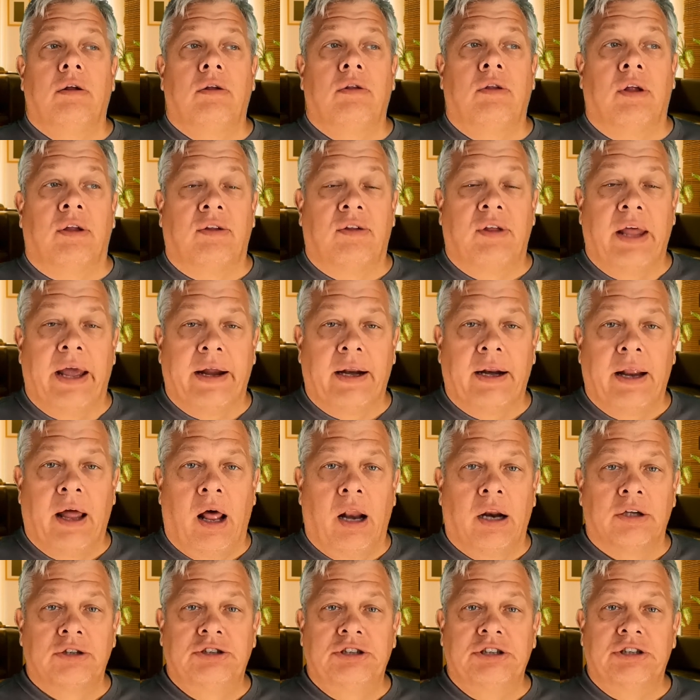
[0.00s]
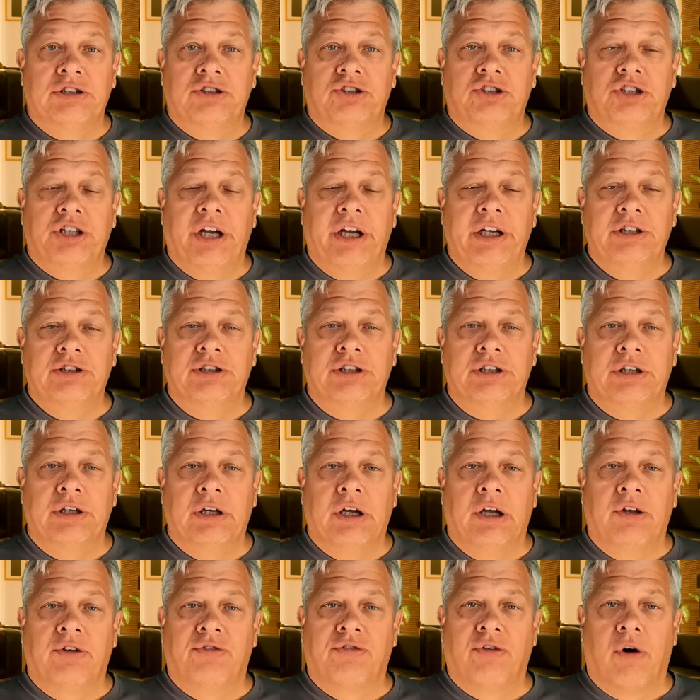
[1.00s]
The technology is
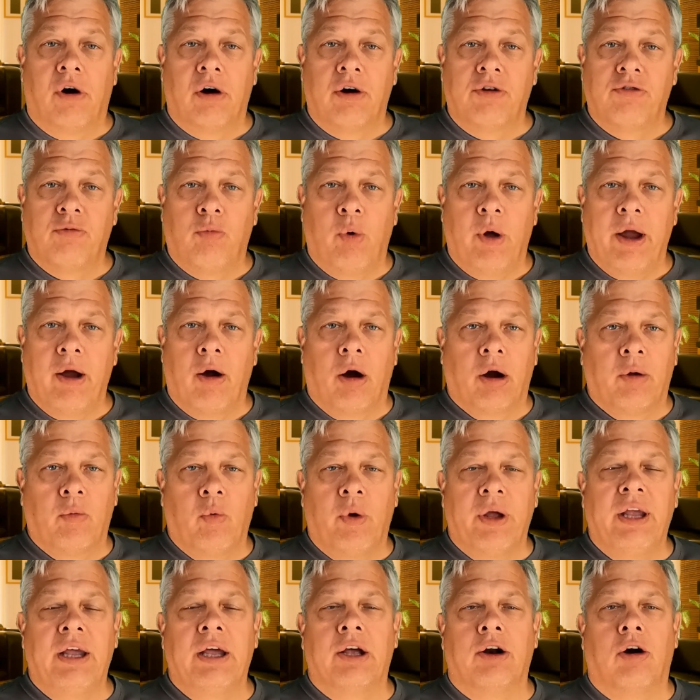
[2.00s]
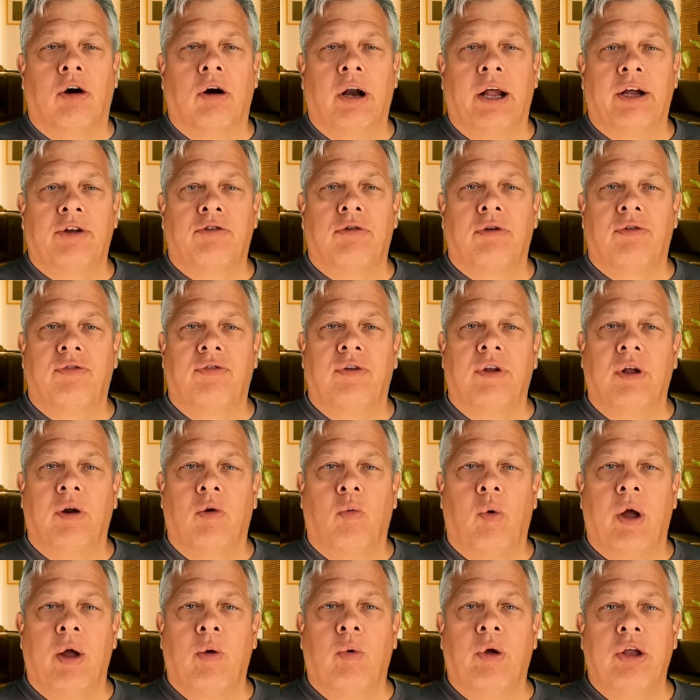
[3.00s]
changing as far as the way we get our electricity
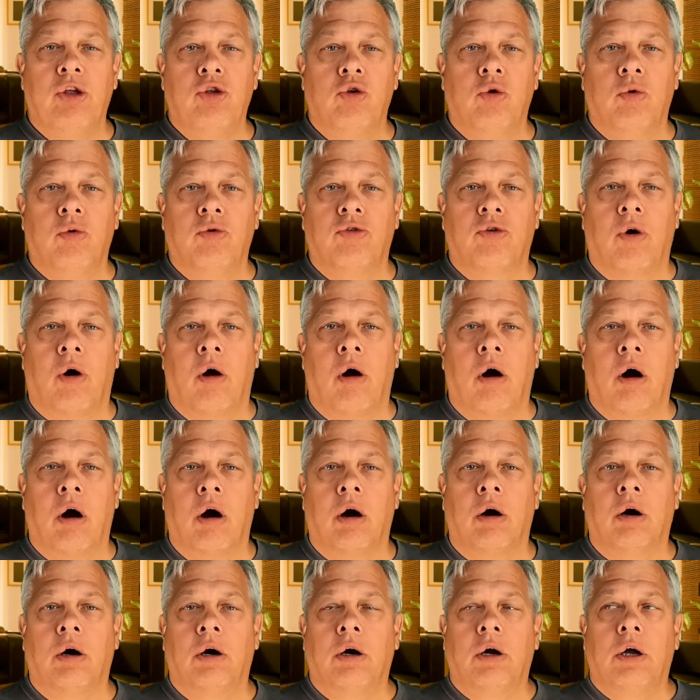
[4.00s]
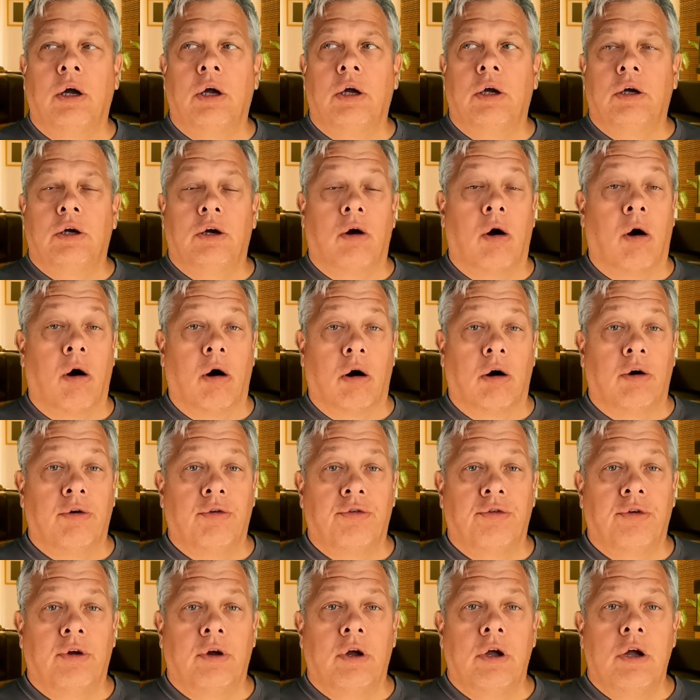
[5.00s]
and the way we use our
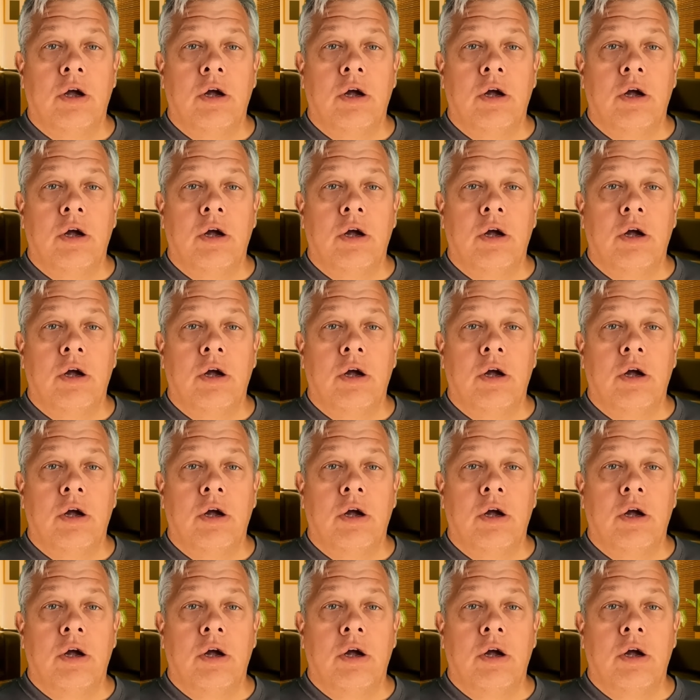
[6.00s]
cars.